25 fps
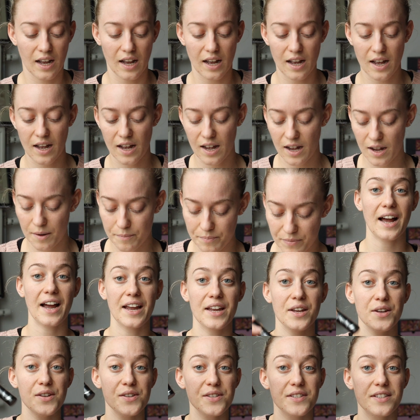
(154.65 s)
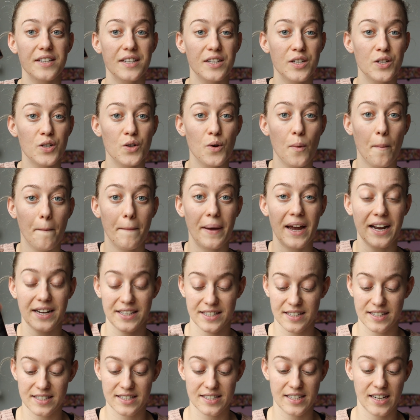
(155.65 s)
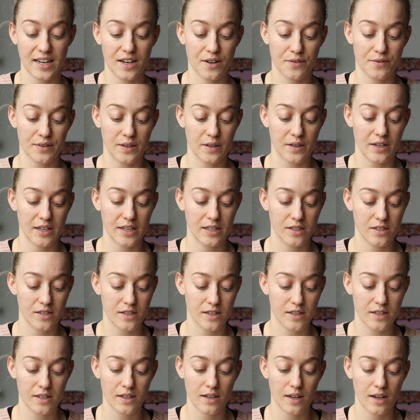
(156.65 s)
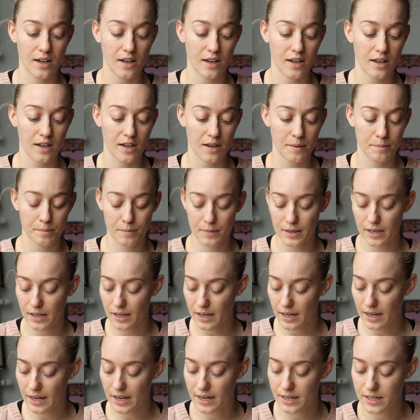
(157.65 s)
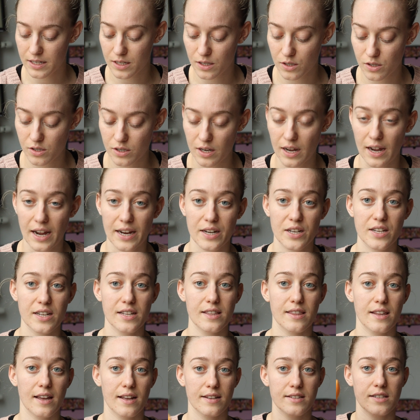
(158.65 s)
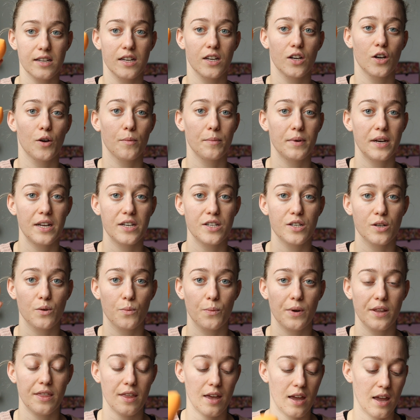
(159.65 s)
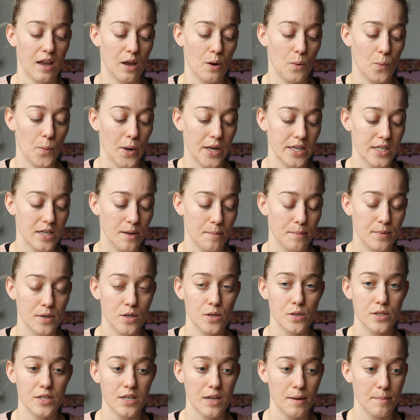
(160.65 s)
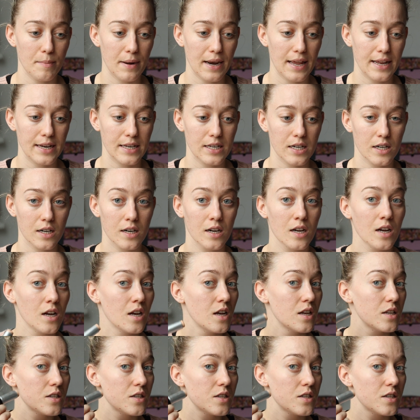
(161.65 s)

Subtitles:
I use the new M.A.C Stick Foundation, and I did that in combination with a Wet Beauty blender.